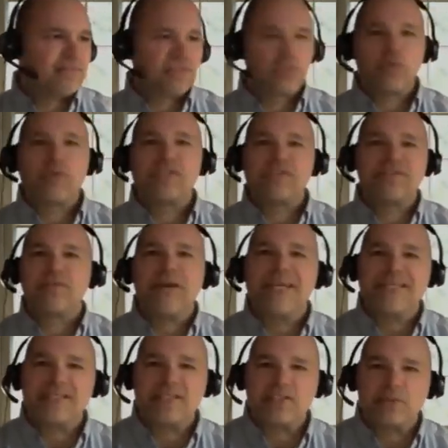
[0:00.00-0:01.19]
choice of
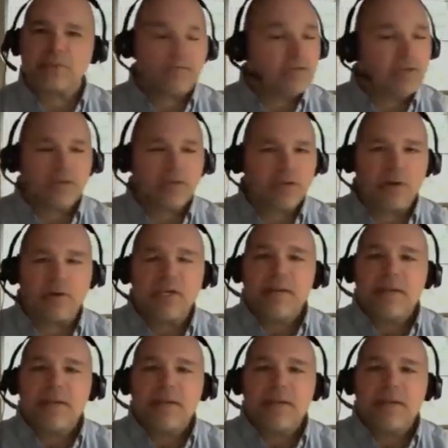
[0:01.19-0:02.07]
phrases or whatever. No, no, no.